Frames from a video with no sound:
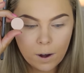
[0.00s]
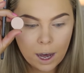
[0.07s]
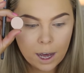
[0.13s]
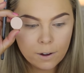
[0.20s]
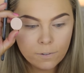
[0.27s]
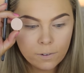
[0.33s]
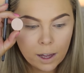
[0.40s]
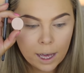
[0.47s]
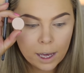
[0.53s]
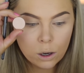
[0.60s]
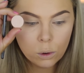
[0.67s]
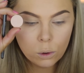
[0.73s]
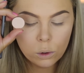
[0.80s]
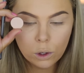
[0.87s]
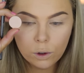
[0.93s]
Firefly
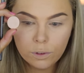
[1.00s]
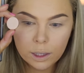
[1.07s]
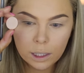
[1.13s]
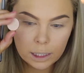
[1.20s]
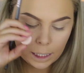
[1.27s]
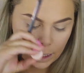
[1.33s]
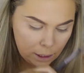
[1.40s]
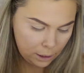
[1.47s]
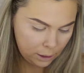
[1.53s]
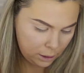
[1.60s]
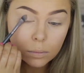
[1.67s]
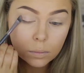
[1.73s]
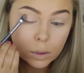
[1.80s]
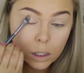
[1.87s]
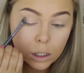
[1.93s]
all over the lid
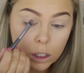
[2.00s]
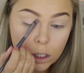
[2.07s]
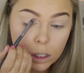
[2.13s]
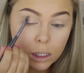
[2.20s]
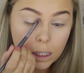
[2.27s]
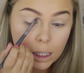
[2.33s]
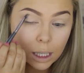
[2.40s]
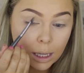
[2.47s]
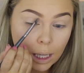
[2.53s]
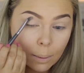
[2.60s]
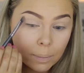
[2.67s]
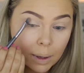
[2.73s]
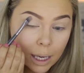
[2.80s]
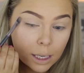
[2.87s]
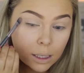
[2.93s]
just to set
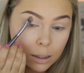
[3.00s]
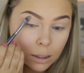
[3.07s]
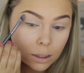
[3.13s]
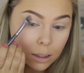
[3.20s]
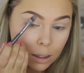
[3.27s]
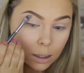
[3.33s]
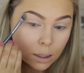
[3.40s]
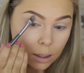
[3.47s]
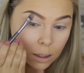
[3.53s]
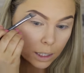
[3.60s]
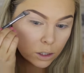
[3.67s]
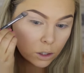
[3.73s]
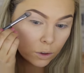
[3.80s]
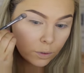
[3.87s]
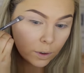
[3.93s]
that base.
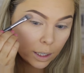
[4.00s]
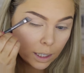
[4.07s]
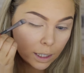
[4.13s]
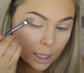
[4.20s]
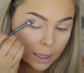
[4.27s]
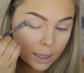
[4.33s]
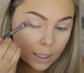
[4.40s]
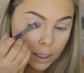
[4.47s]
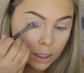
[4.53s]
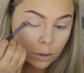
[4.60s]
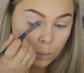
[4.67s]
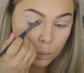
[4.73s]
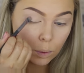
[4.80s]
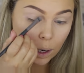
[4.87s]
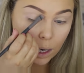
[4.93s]
It's so funny, like this
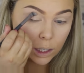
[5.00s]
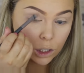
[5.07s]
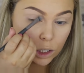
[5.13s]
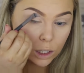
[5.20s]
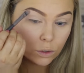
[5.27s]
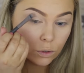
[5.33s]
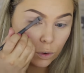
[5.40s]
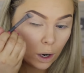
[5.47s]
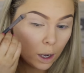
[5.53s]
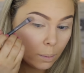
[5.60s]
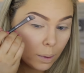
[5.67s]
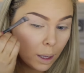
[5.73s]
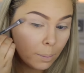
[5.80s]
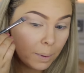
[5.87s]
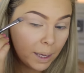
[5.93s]
brush is
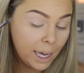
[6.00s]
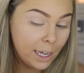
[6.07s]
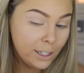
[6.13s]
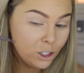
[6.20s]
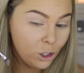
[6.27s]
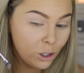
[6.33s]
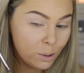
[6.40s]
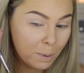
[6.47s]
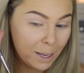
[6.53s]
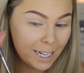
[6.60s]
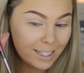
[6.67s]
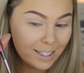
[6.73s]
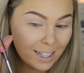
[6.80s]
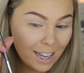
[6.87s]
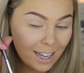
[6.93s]
from a BH
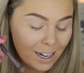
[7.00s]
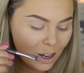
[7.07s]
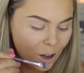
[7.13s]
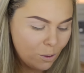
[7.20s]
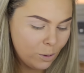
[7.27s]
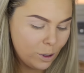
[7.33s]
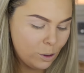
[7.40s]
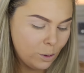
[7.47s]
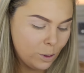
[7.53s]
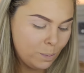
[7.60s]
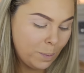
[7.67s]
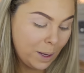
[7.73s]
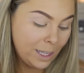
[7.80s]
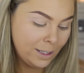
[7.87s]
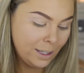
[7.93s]
Cosmetics set, which was
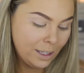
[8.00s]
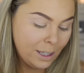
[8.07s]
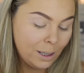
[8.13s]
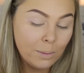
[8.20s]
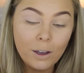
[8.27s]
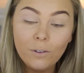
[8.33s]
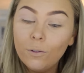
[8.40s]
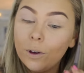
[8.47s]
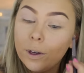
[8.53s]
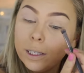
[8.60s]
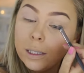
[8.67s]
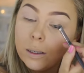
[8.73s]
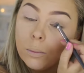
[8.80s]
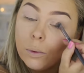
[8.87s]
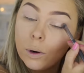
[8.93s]
basically my
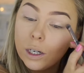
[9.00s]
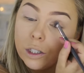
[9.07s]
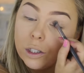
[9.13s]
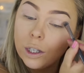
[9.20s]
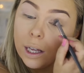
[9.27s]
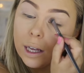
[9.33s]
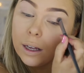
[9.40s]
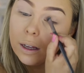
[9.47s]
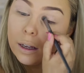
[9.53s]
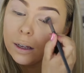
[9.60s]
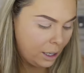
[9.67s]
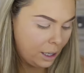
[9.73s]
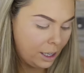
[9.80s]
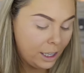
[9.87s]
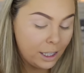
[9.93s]
first brush set
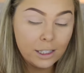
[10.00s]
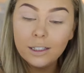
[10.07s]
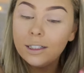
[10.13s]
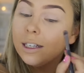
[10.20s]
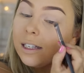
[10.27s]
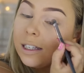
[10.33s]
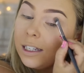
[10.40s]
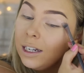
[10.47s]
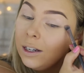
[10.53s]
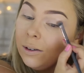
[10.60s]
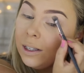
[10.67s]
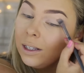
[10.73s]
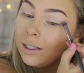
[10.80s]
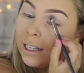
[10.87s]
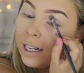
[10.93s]
and still
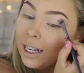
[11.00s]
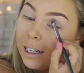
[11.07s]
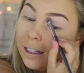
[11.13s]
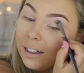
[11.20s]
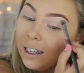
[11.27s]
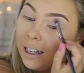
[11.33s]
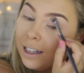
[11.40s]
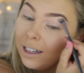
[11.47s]
using it.